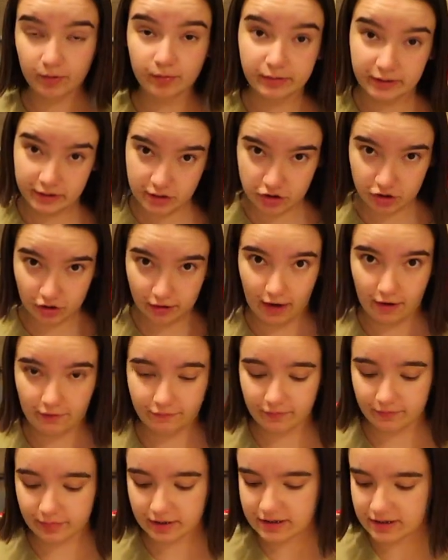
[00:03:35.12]
going to bring a skirt
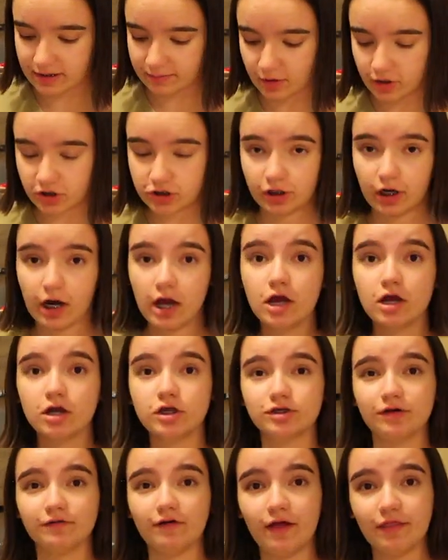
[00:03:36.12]
outfit because I'm not sure.
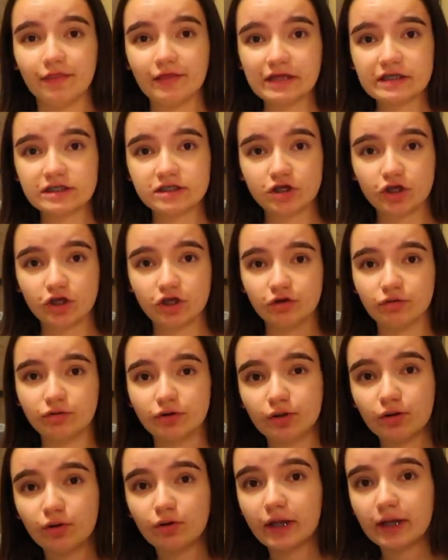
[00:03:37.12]
So I've got this cute
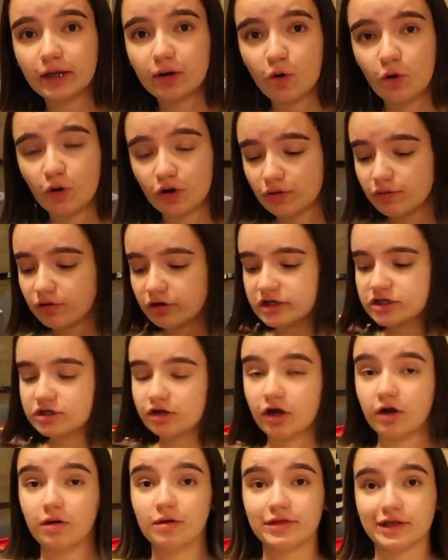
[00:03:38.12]
little like corduroy
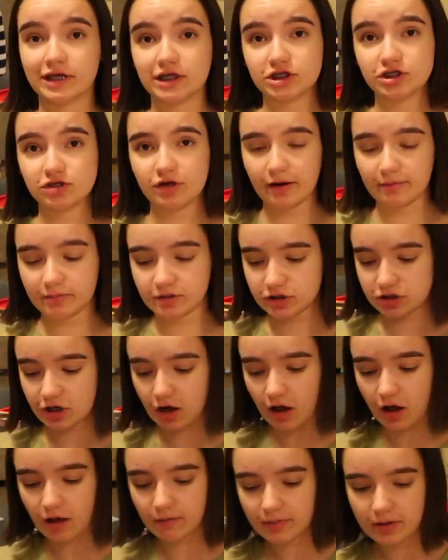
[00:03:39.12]
skirt with like a striped
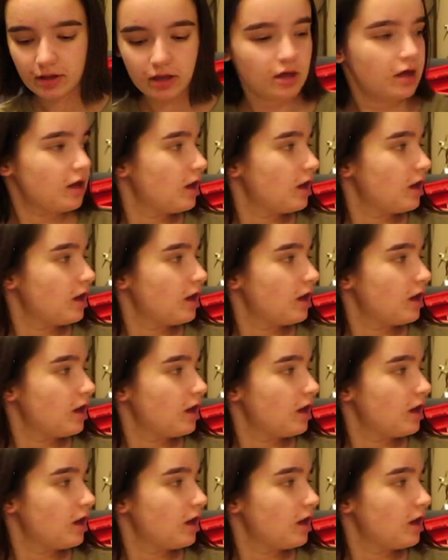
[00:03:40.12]
top,